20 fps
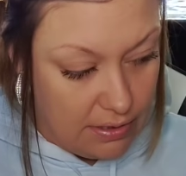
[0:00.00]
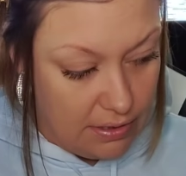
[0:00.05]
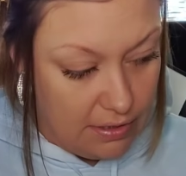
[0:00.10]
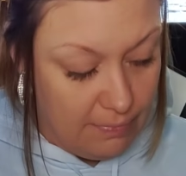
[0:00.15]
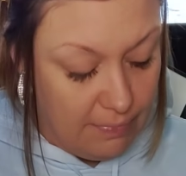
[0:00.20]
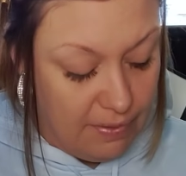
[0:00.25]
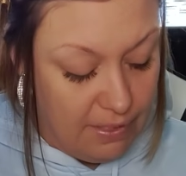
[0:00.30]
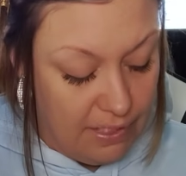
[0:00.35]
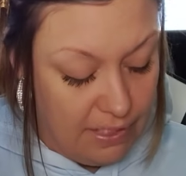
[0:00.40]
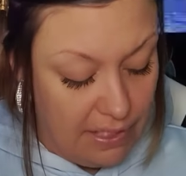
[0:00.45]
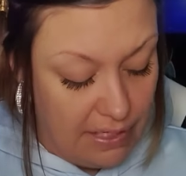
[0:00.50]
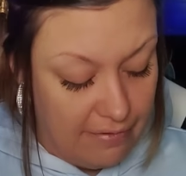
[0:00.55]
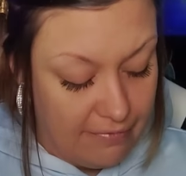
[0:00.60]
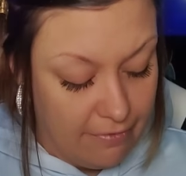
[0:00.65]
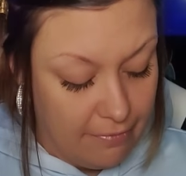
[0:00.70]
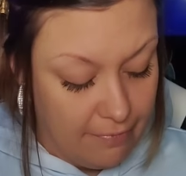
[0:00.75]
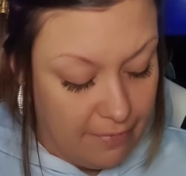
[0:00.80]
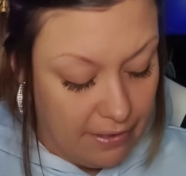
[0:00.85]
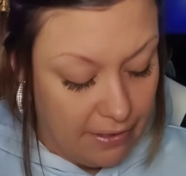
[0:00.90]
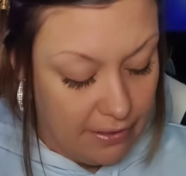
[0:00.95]
Could be a
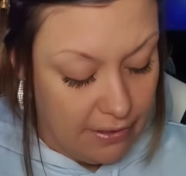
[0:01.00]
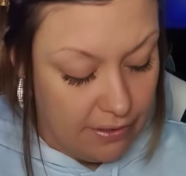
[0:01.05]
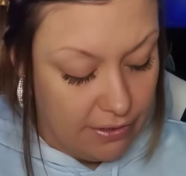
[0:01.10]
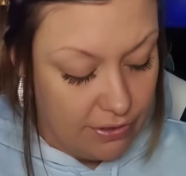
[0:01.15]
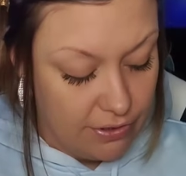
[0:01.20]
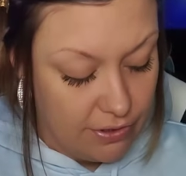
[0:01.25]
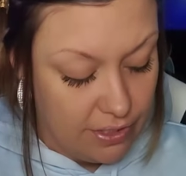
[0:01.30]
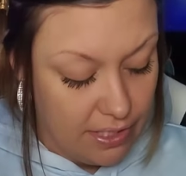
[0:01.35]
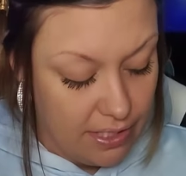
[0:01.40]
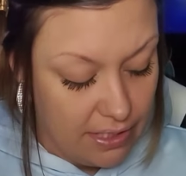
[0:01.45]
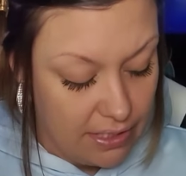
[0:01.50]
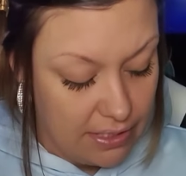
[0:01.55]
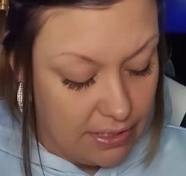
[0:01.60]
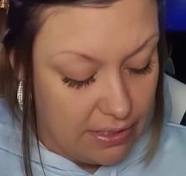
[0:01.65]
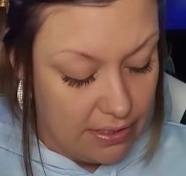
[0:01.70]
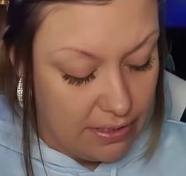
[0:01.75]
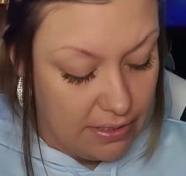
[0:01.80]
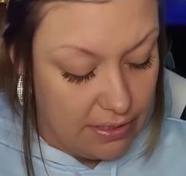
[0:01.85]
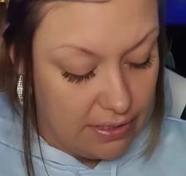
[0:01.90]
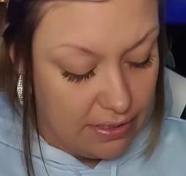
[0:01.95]
government
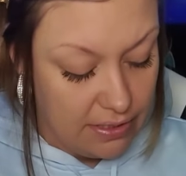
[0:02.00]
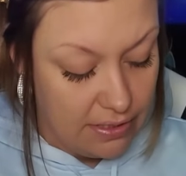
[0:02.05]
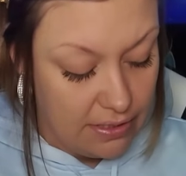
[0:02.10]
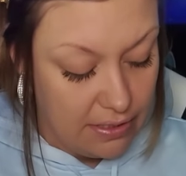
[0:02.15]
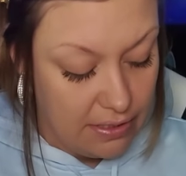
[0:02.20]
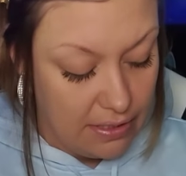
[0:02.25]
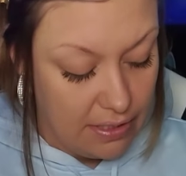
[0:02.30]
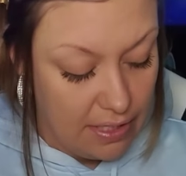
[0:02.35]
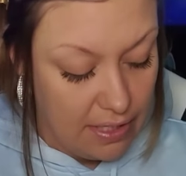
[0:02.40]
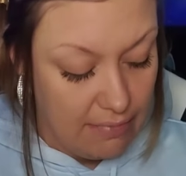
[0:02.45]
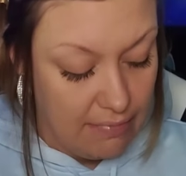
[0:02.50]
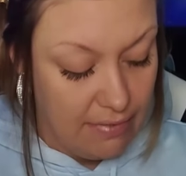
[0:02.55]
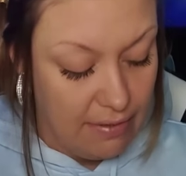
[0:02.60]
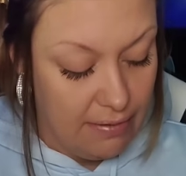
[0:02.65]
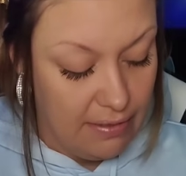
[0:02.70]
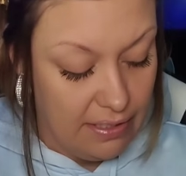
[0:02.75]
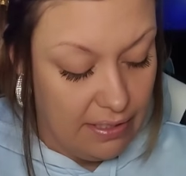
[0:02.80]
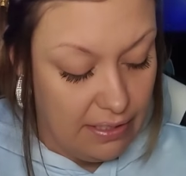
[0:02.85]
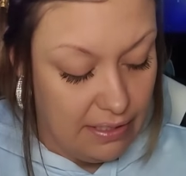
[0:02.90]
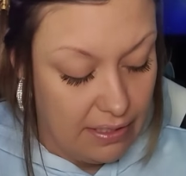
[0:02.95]
contract. I
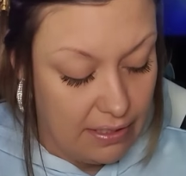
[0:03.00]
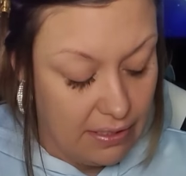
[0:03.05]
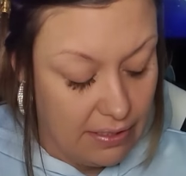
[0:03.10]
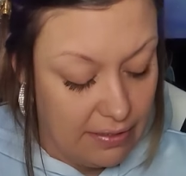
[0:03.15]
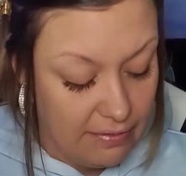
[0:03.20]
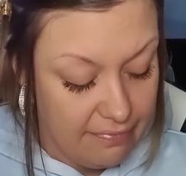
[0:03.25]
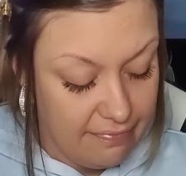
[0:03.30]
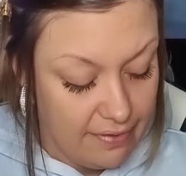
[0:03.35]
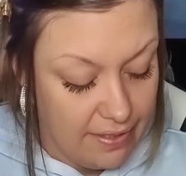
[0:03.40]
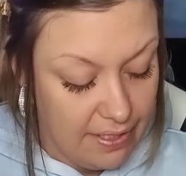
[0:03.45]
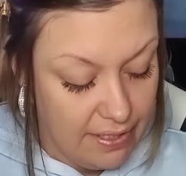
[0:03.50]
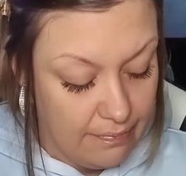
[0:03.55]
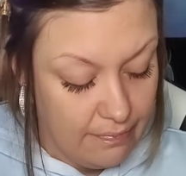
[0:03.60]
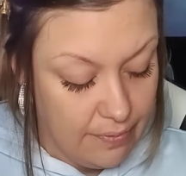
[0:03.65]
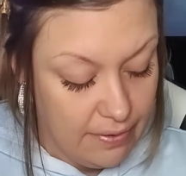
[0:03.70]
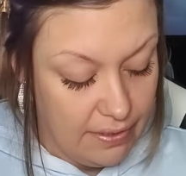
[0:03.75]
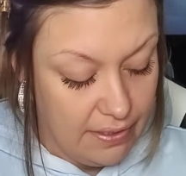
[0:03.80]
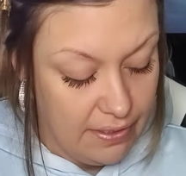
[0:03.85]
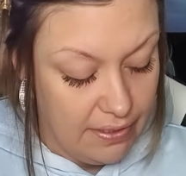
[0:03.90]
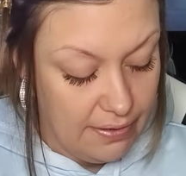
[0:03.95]
may need to clarify,
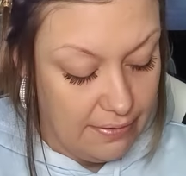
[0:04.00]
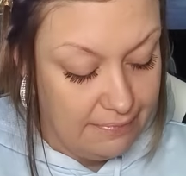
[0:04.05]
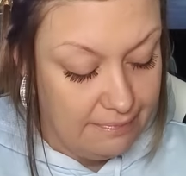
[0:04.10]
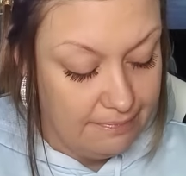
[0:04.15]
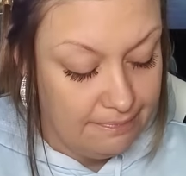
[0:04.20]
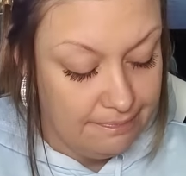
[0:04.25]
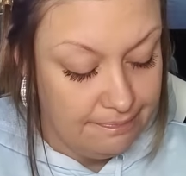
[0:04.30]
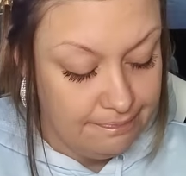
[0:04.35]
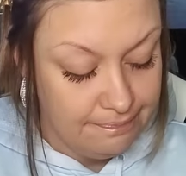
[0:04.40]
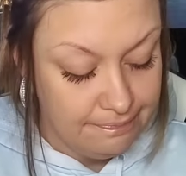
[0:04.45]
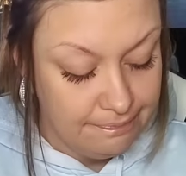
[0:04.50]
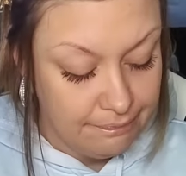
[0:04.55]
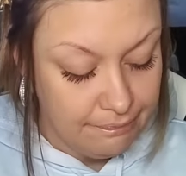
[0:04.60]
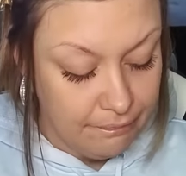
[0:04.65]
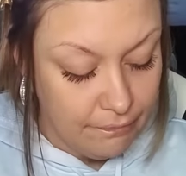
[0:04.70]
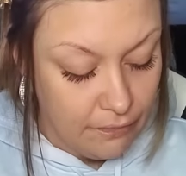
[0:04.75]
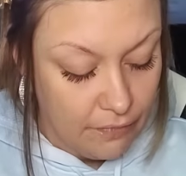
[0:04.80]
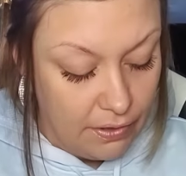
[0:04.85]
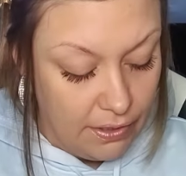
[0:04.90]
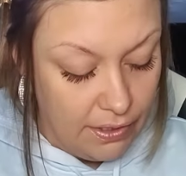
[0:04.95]
but um
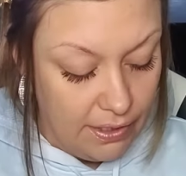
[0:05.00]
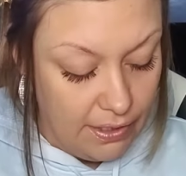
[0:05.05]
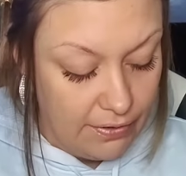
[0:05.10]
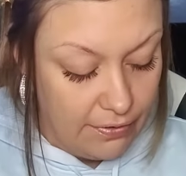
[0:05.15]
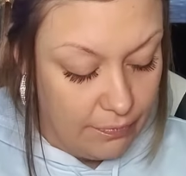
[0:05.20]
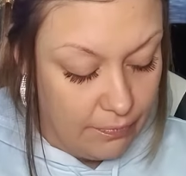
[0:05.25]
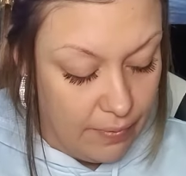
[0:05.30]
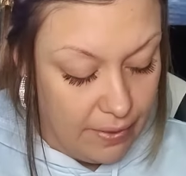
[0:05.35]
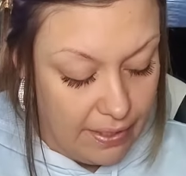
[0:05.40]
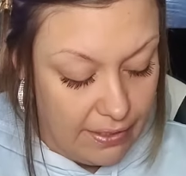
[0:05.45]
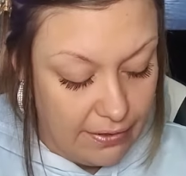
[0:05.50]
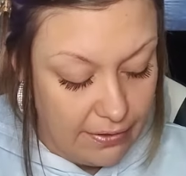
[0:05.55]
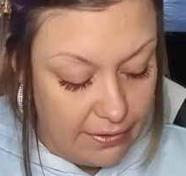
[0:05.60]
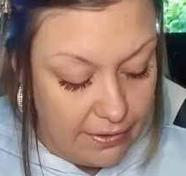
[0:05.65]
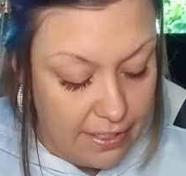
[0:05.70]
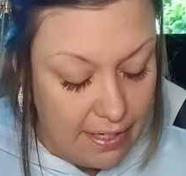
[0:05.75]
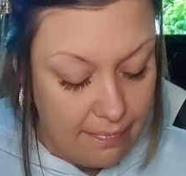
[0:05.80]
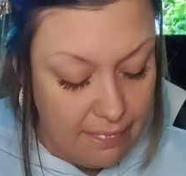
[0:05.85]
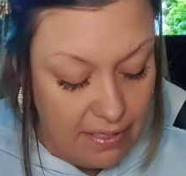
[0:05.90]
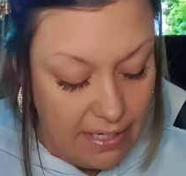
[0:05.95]
either way, you're
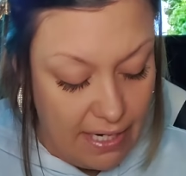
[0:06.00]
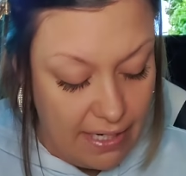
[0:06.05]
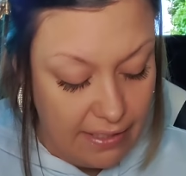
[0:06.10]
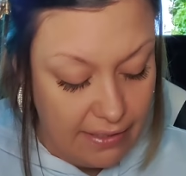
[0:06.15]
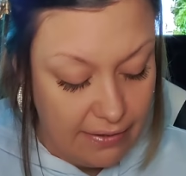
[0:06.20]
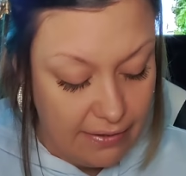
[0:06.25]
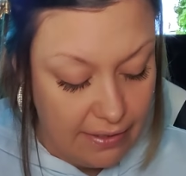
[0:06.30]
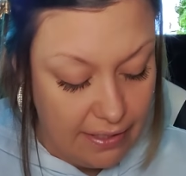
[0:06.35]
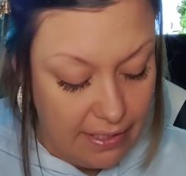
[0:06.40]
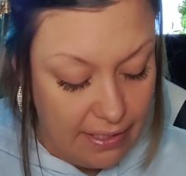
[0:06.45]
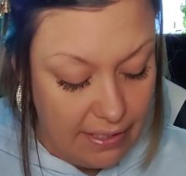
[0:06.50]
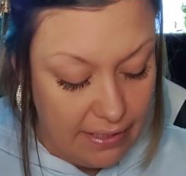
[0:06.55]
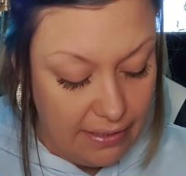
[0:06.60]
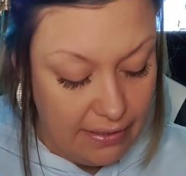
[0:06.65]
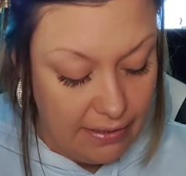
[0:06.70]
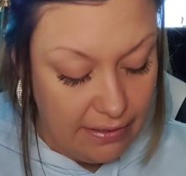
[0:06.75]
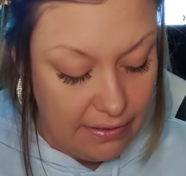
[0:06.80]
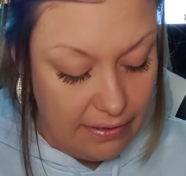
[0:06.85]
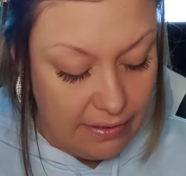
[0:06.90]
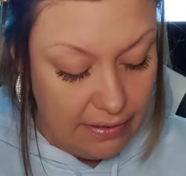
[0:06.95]
coming out of your
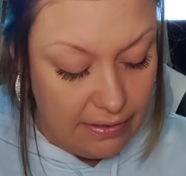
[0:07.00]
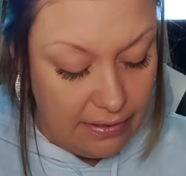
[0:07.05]
head